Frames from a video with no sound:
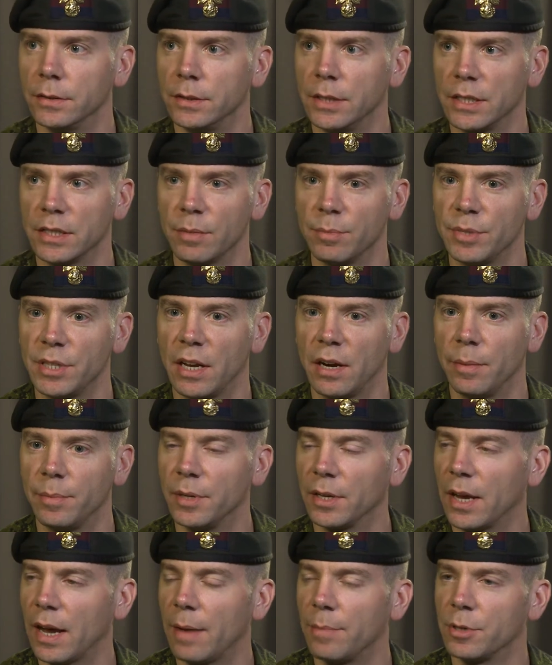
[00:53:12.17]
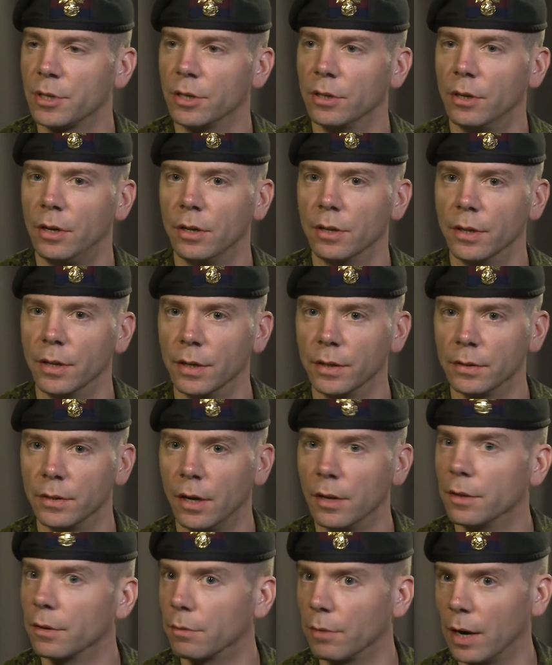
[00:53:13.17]
system set up to capture all
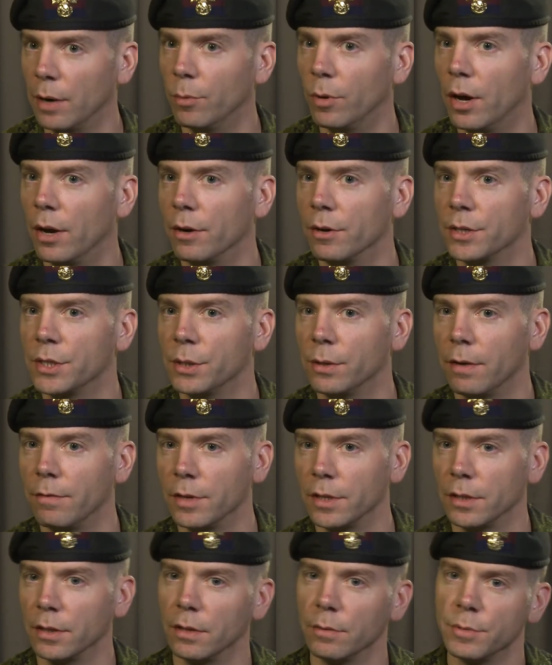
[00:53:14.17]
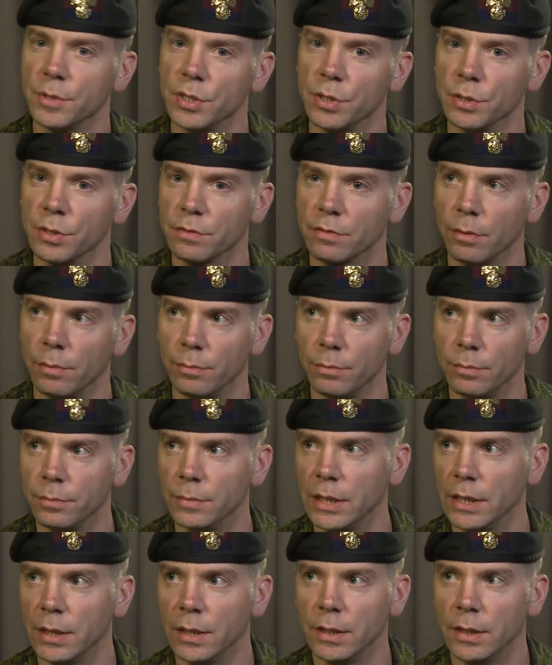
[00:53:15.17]
the gray water. So everything that was used from